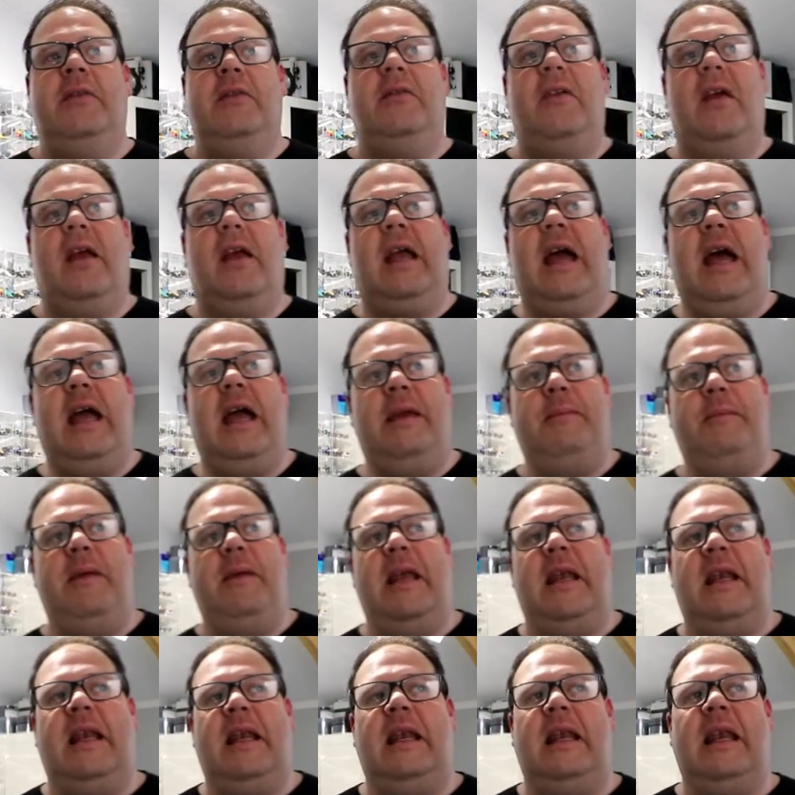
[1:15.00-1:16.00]
that came
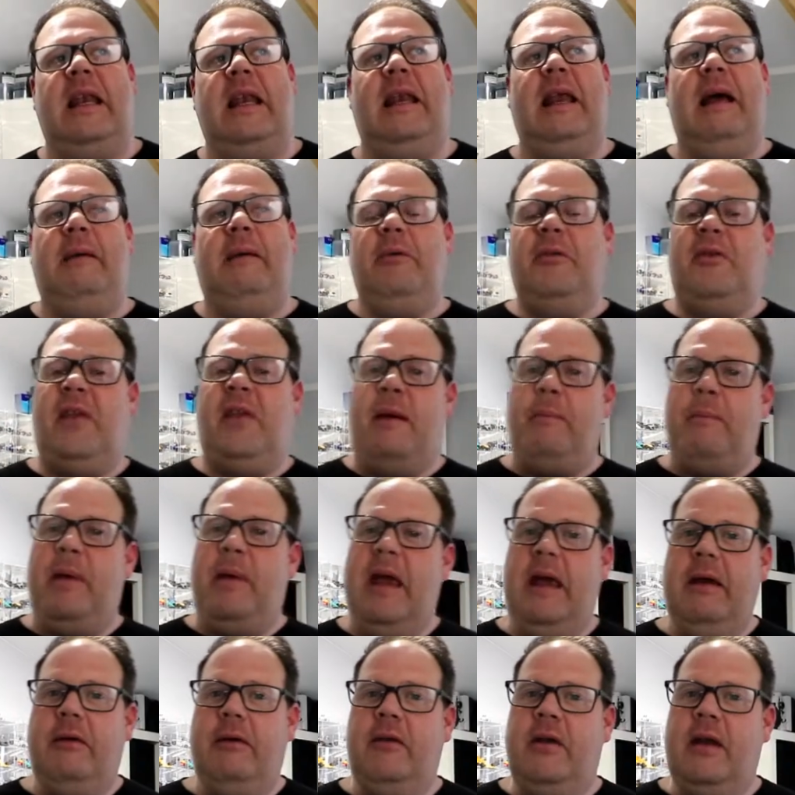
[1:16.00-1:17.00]
in, and that was that
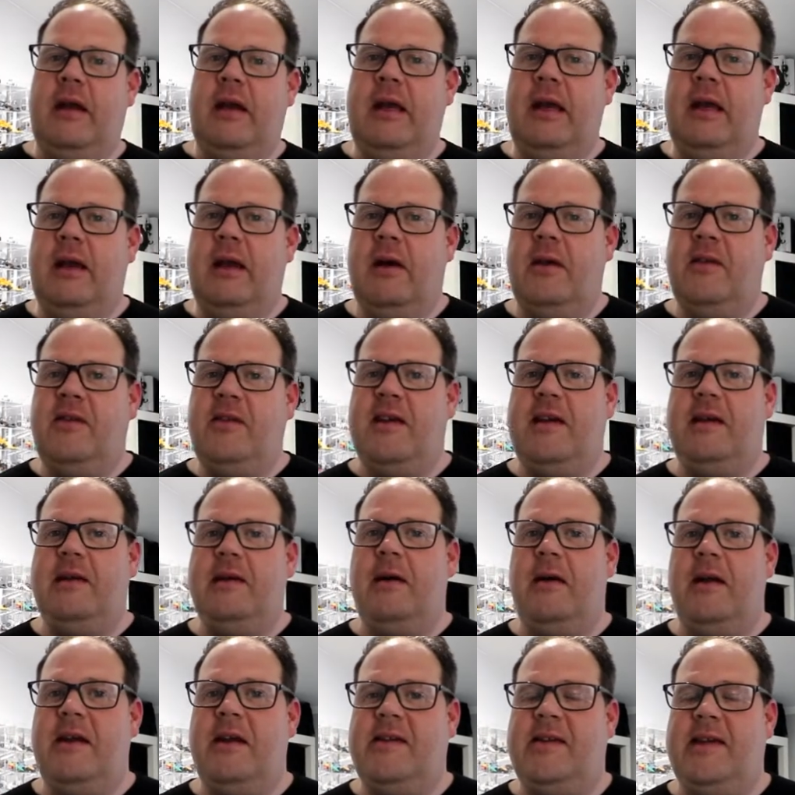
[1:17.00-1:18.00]
period in the
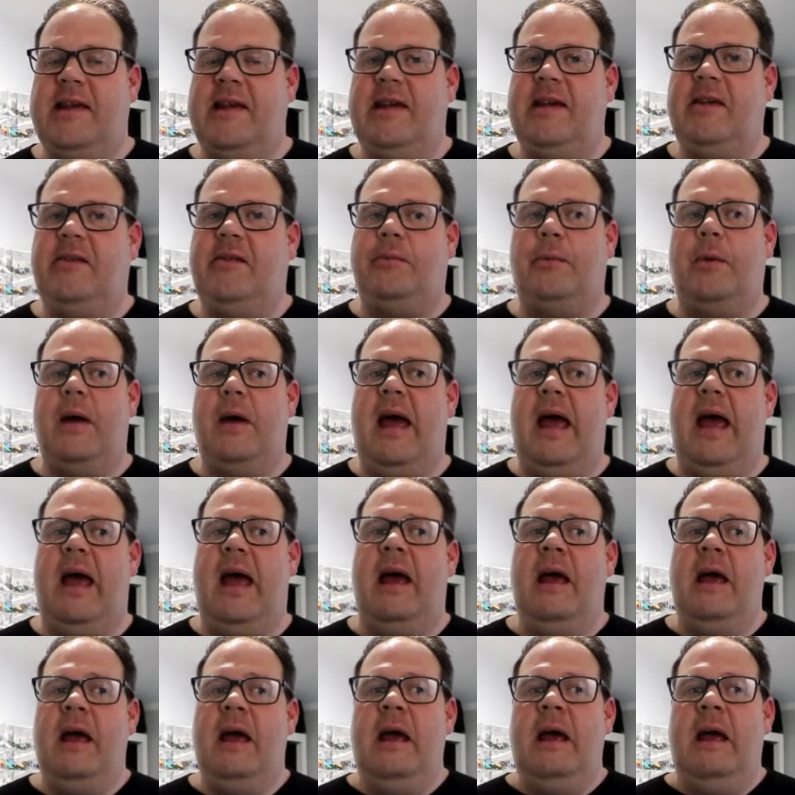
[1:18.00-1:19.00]
1990s
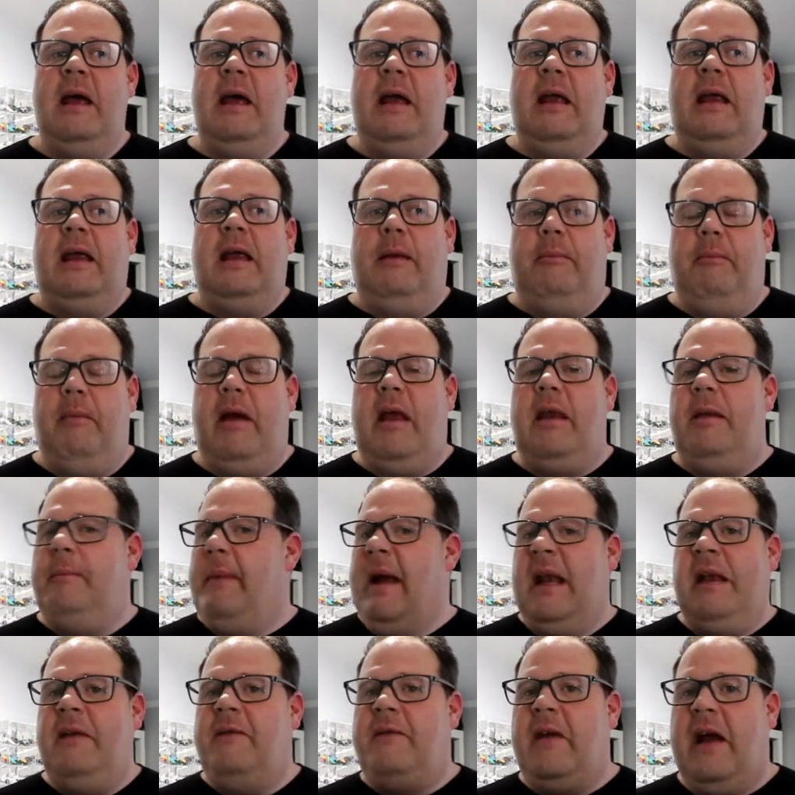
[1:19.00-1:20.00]
where the
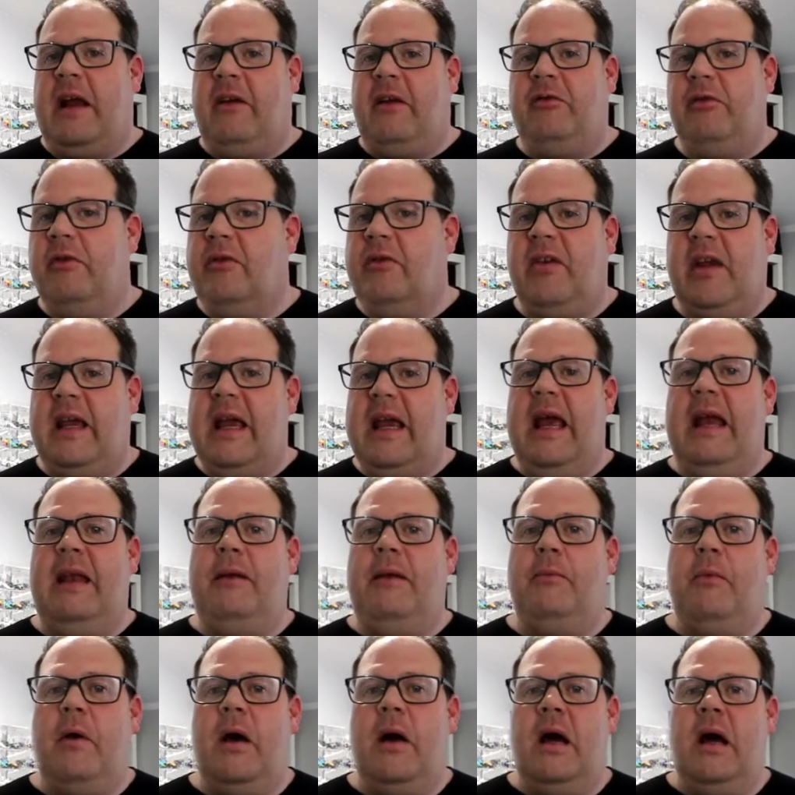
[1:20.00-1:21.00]
manufacturers
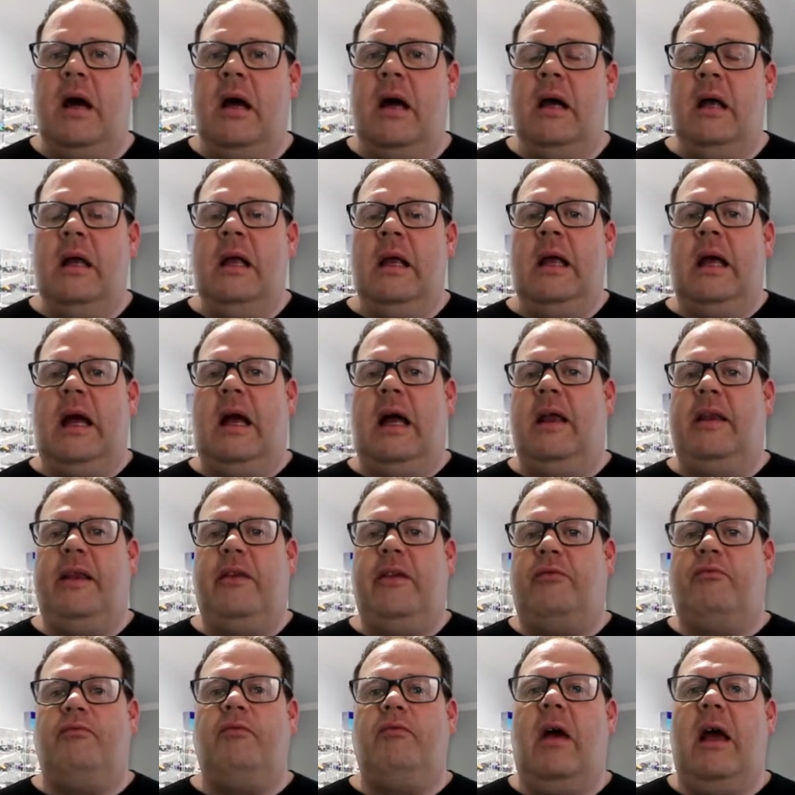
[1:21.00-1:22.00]
again were at
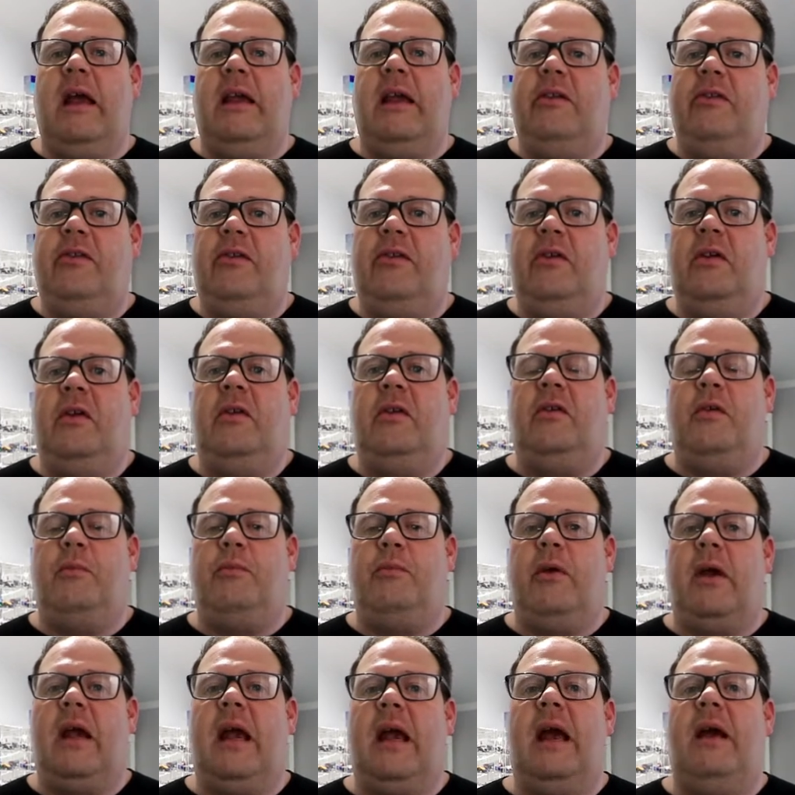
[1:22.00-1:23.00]
this race to
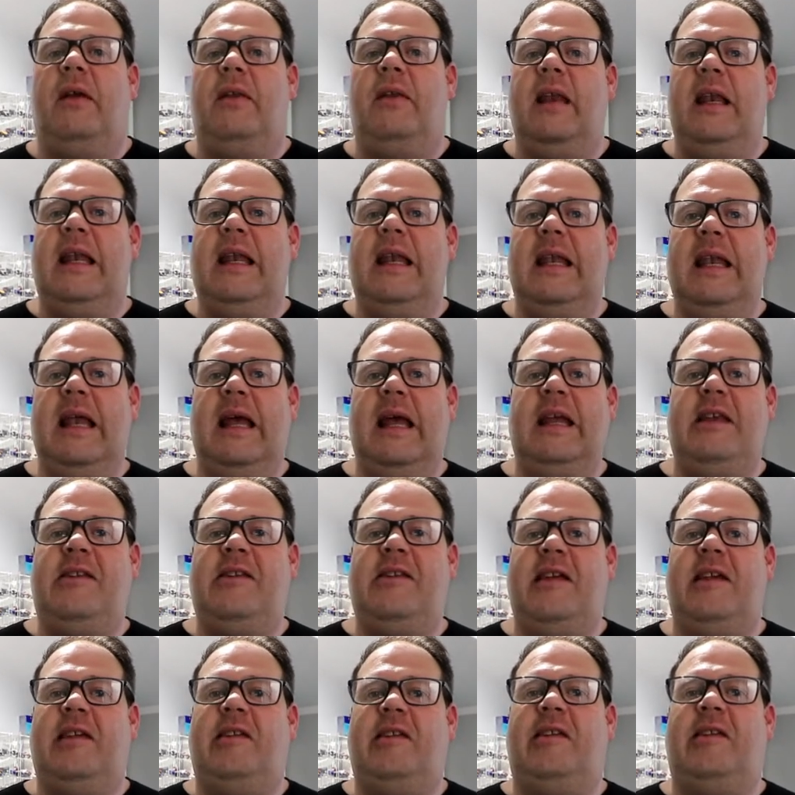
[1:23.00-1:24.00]
bring out the
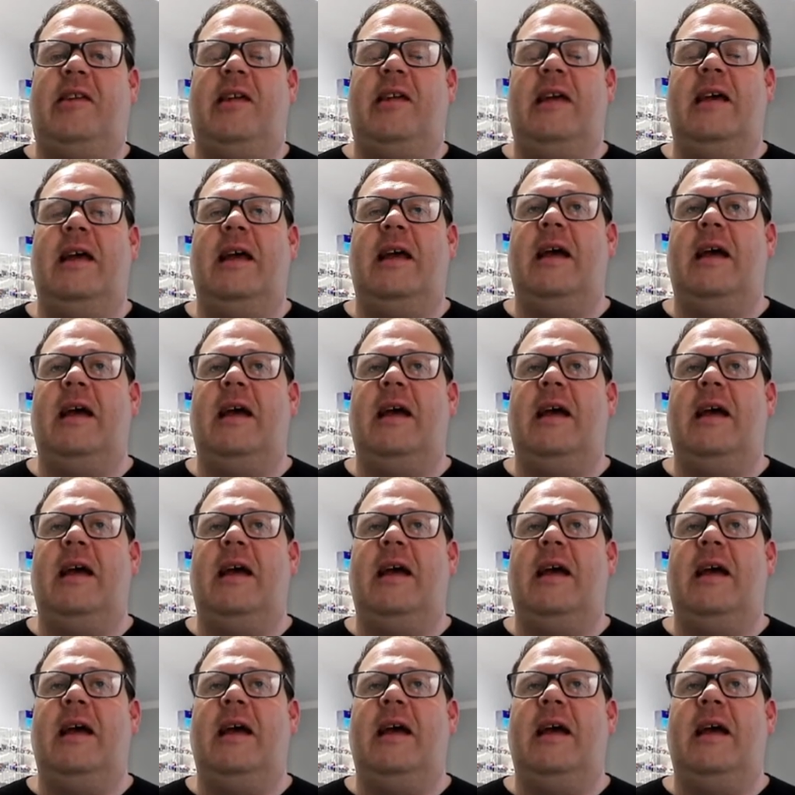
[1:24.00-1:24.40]
latest